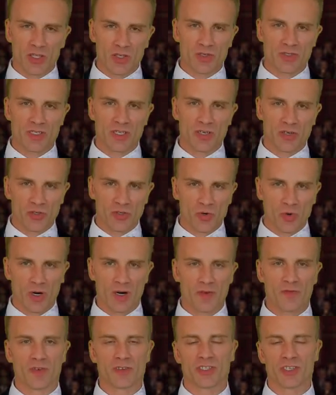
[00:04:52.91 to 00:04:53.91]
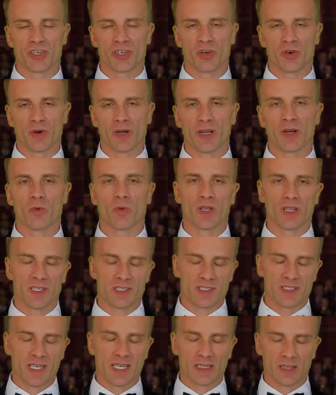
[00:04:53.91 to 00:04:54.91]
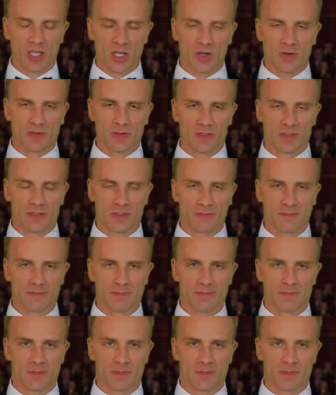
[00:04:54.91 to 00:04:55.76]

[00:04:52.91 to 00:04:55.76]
used in New York for securing real estate loans.